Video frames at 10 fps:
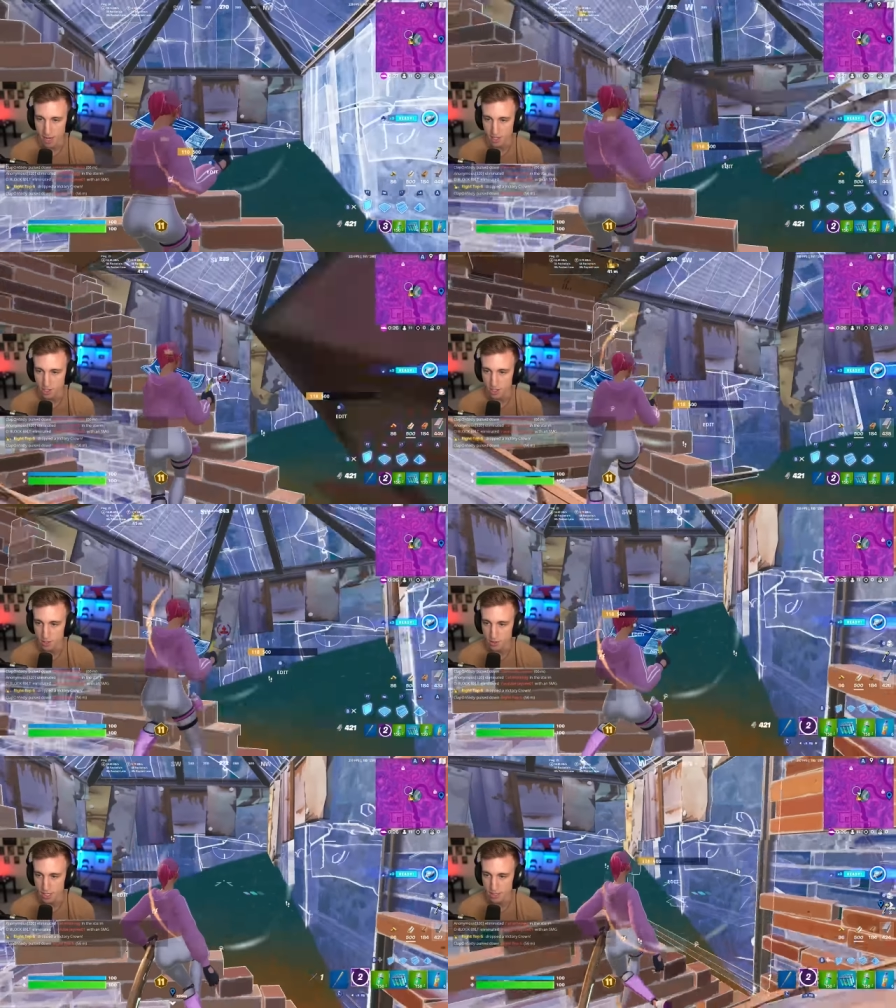actually going to
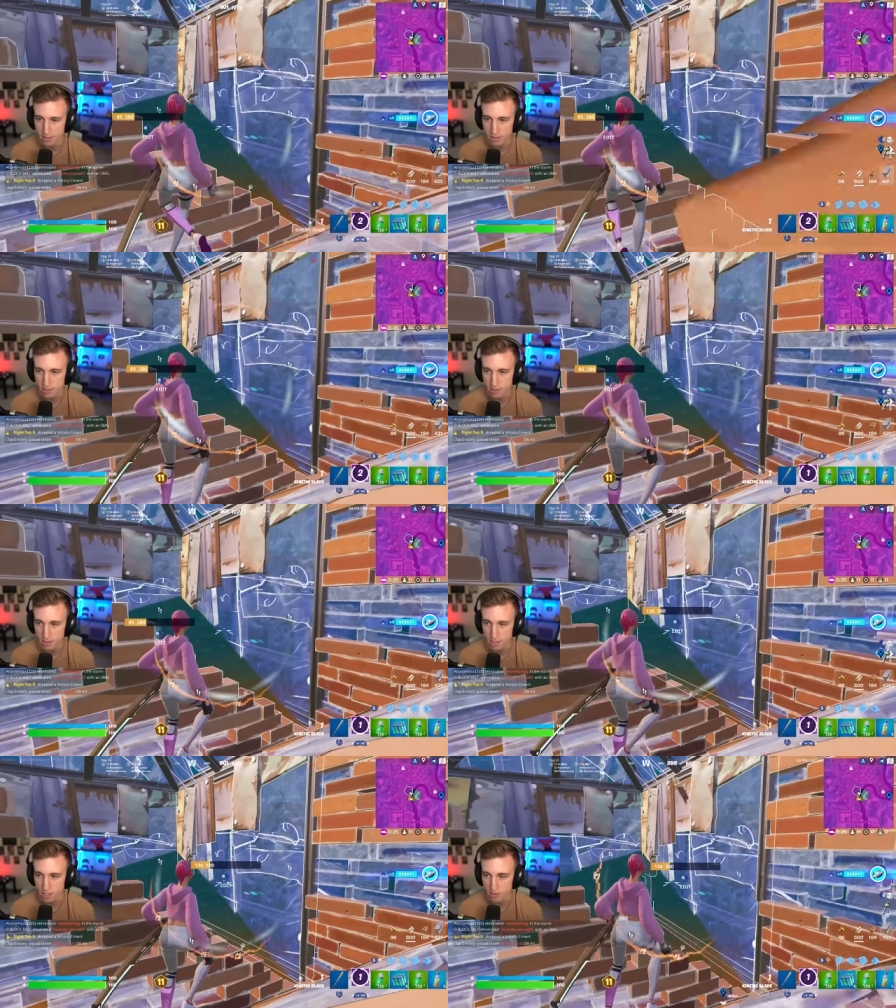do this
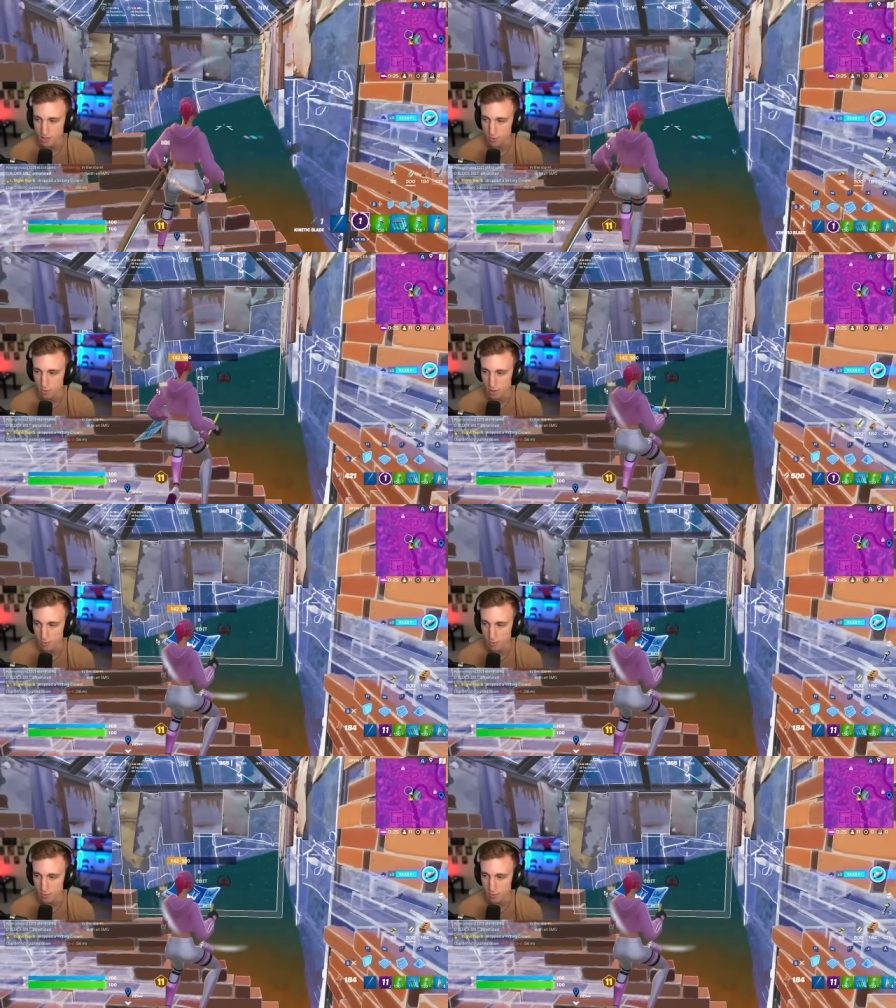just to give us some more